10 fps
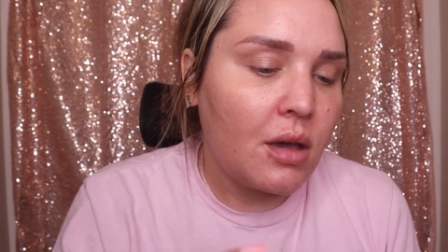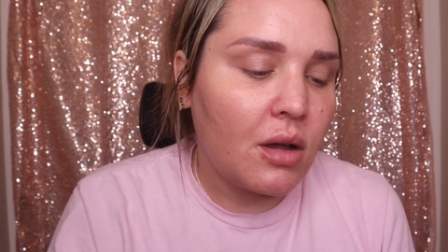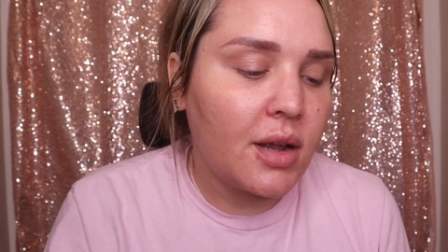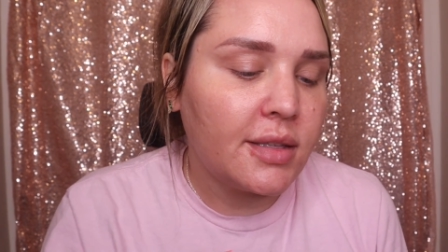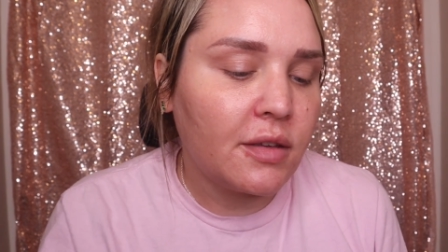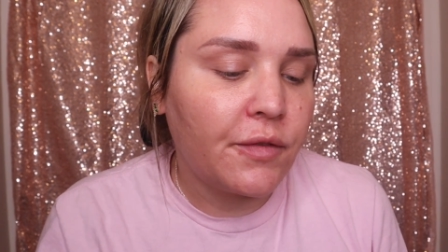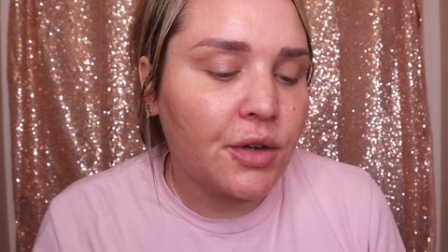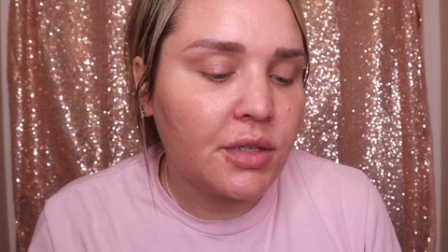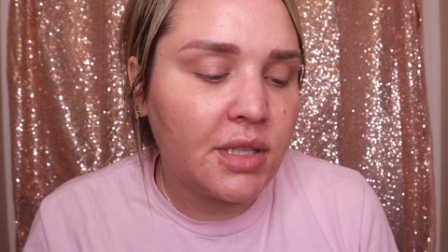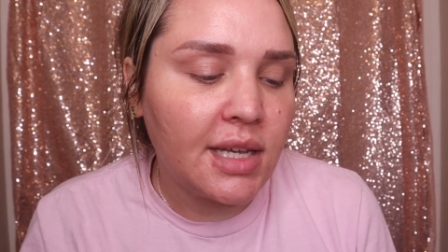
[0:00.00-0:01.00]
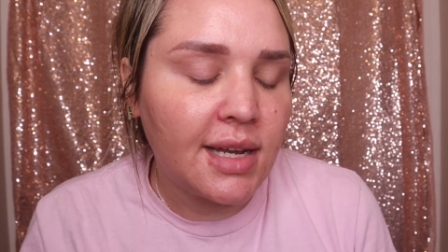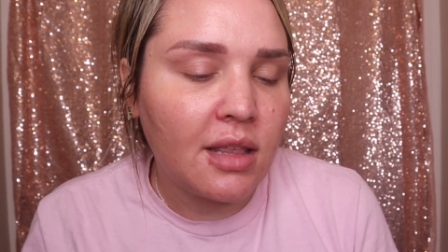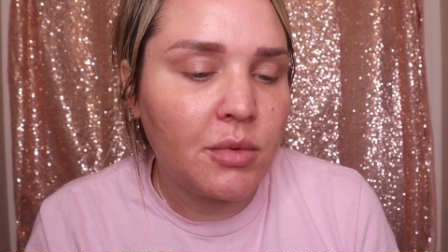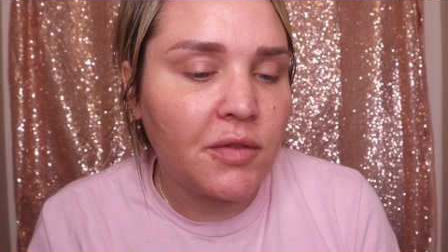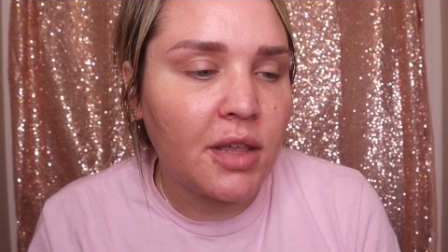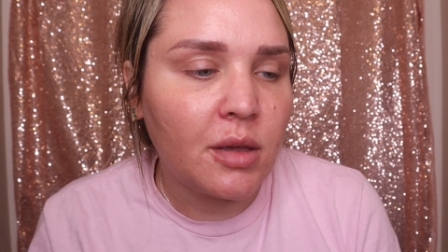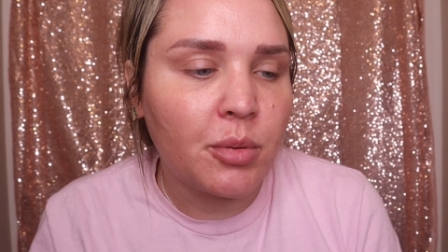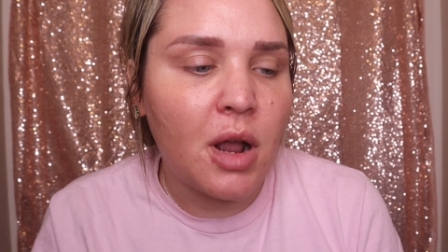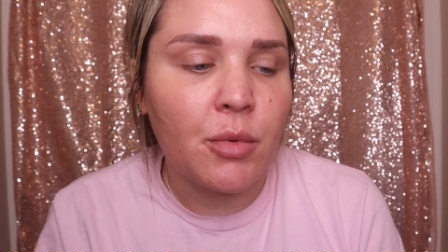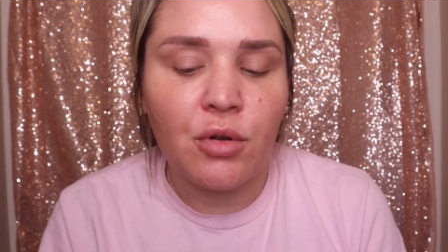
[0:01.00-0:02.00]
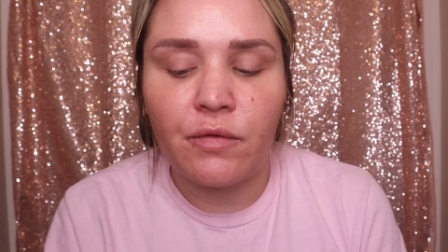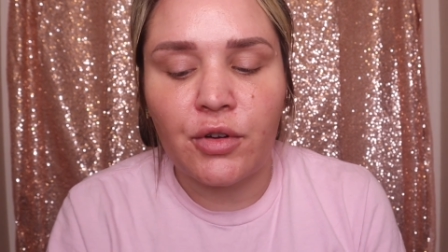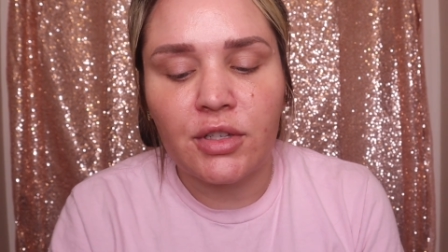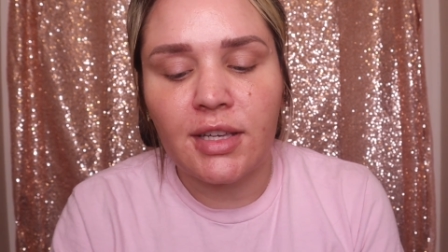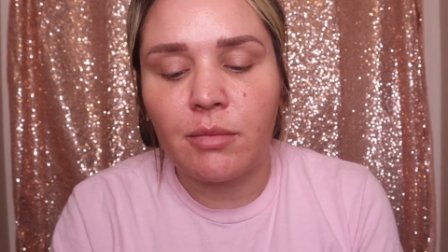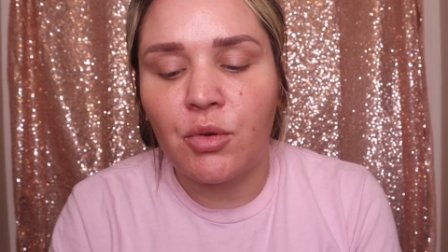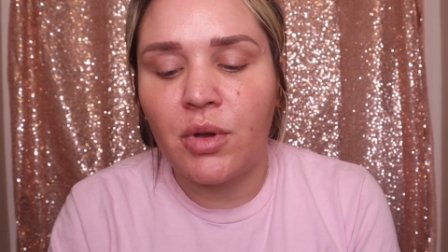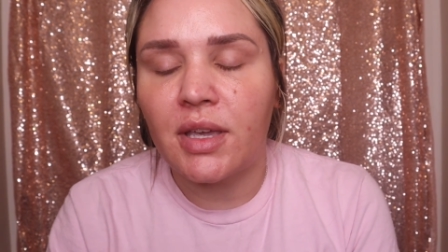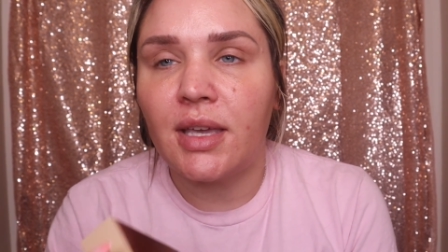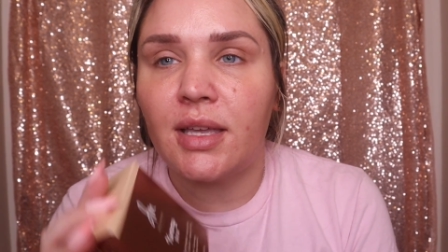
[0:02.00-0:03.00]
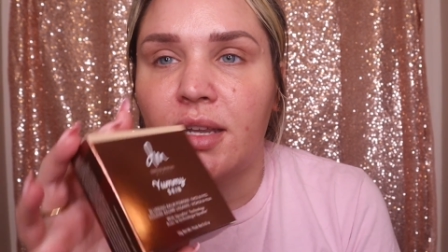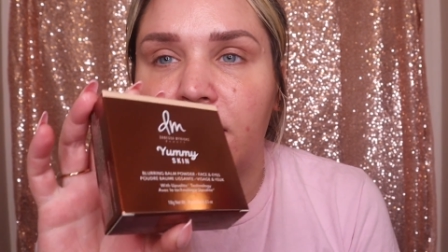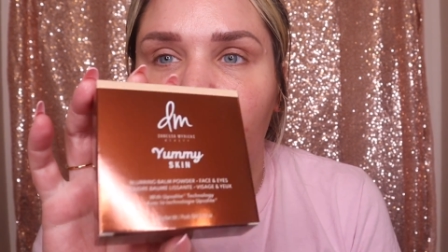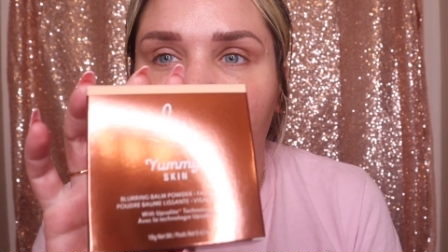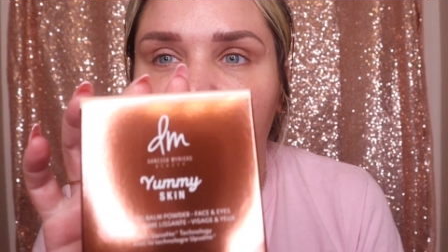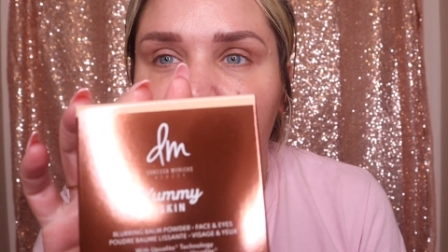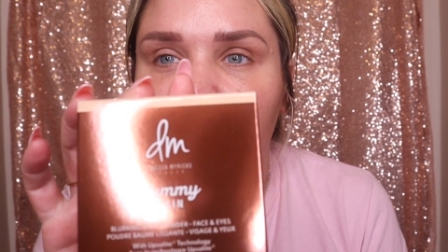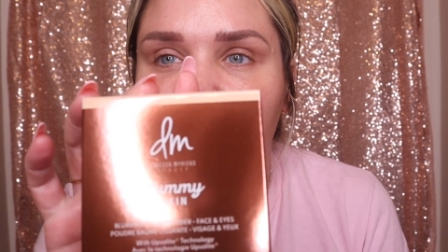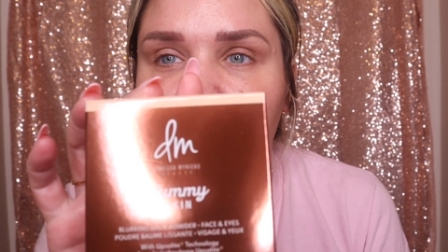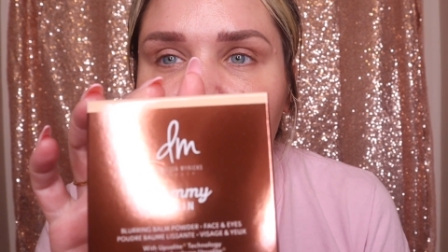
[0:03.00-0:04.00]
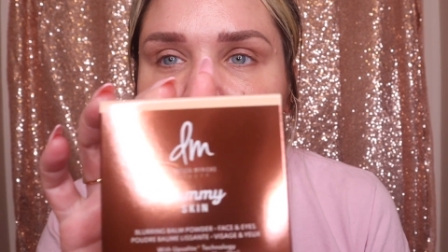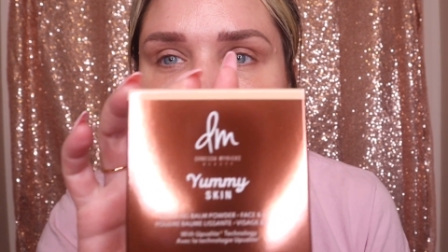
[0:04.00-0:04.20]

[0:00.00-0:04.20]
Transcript: All right, so first thing, now that we've got the primer on, first thing I'm going in was with the new